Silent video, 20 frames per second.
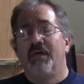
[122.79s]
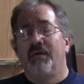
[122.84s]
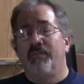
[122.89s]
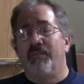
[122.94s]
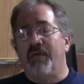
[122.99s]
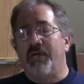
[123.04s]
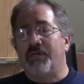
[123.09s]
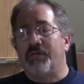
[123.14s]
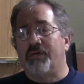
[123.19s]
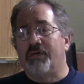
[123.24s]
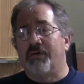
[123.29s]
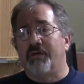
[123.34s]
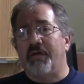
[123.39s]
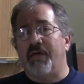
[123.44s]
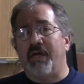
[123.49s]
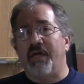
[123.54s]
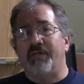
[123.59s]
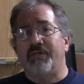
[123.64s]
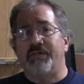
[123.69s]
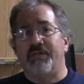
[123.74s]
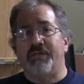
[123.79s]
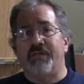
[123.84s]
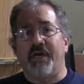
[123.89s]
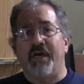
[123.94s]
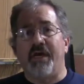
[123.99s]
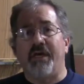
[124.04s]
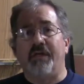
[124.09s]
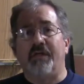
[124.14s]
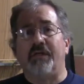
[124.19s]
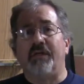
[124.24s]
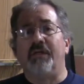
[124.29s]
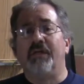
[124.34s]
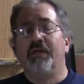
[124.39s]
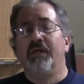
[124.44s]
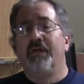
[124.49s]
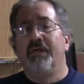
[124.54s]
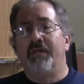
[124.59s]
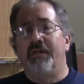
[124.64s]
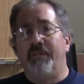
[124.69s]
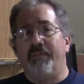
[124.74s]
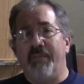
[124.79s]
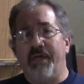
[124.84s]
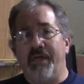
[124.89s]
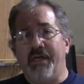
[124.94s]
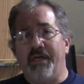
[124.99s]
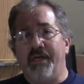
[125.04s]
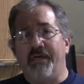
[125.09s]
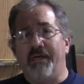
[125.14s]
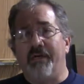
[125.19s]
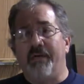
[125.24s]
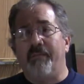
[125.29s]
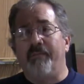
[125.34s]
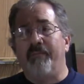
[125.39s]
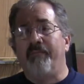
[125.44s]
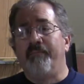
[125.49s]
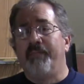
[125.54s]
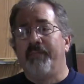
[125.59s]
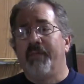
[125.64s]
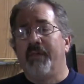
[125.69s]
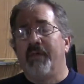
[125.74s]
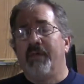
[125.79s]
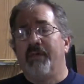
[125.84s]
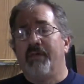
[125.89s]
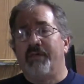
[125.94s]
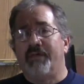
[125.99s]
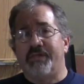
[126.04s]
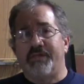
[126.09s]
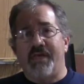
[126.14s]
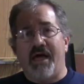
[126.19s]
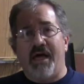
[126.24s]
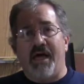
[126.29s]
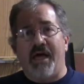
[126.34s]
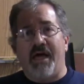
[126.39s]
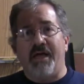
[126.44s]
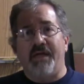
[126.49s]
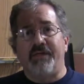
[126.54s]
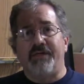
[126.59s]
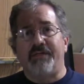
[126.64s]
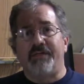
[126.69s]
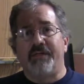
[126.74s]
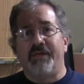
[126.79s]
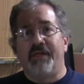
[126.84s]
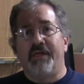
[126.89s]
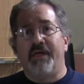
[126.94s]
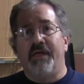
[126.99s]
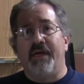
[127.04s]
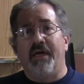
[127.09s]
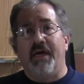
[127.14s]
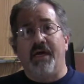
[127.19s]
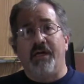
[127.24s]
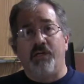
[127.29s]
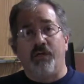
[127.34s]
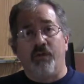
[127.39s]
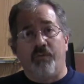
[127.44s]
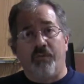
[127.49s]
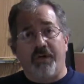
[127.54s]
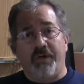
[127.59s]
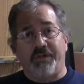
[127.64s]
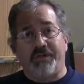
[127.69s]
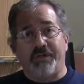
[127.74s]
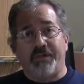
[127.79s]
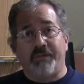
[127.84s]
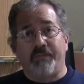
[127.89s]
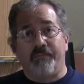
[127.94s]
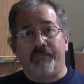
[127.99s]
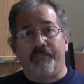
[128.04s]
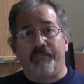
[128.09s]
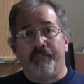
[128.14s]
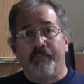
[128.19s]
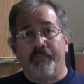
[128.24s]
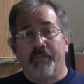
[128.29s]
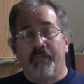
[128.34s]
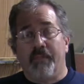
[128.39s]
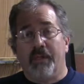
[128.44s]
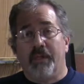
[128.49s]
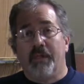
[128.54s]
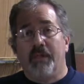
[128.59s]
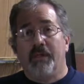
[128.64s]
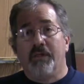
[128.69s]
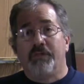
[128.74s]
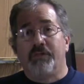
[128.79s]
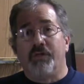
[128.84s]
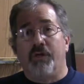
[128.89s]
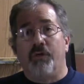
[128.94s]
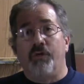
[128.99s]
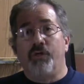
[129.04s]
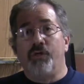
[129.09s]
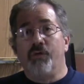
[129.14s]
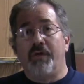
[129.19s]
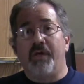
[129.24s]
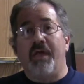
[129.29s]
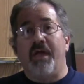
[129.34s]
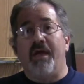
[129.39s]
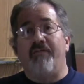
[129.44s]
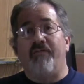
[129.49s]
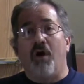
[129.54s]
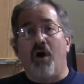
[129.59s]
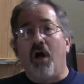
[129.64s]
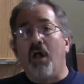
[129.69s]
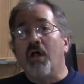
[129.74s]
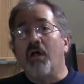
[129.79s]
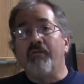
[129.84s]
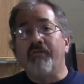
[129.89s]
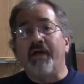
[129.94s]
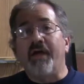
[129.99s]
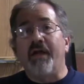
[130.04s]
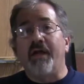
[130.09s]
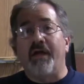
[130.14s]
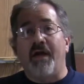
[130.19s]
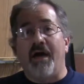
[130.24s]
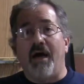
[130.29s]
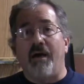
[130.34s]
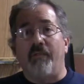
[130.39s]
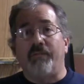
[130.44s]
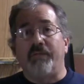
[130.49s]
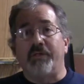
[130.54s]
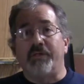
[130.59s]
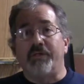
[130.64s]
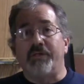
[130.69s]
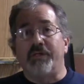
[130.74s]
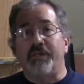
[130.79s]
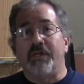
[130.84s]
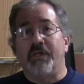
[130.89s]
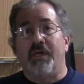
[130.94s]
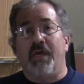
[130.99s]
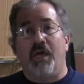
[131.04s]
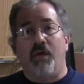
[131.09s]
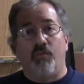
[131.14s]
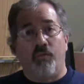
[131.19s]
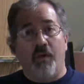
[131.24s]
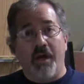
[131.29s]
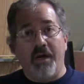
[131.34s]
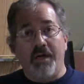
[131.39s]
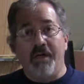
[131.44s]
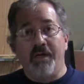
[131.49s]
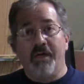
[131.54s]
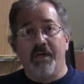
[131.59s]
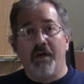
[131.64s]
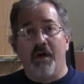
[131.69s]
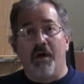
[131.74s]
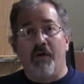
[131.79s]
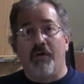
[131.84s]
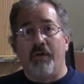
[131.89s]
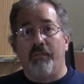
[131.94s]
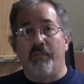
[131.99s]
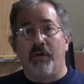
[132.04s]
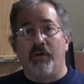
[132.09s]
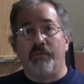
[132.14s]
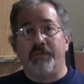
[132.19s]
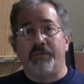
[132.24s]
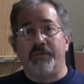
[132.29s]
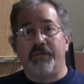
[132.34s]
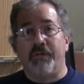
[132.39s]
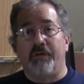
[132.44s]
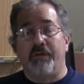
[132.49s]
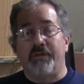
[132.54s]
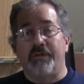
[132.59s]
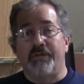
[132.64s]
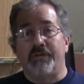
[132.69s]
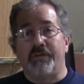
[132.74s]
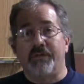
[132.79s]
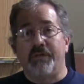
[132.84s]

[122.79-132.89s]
make sure it has the title, the medium, the size, and your pricing. So you can have all of that accomplished and ready to go at a moment's notice.